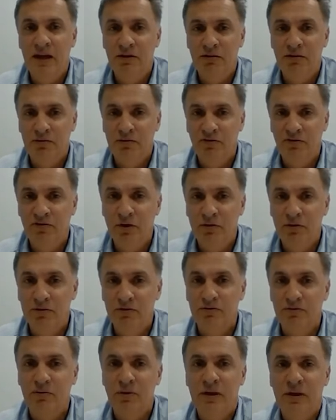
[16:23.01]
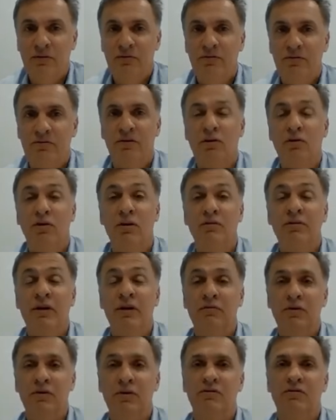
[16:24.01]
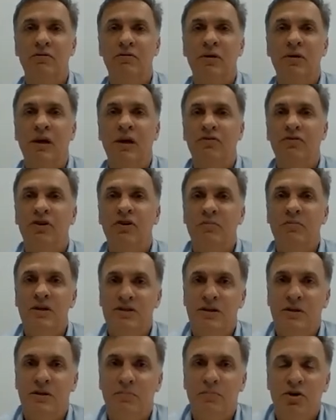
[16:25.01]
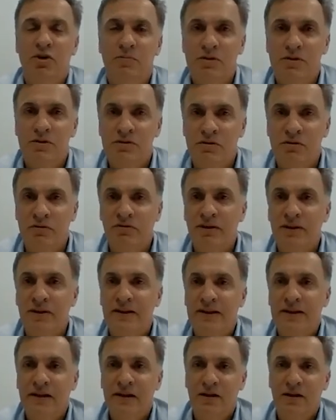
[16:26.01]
Andrew and Florence, where there was a lot of evidence about the domestic purpose of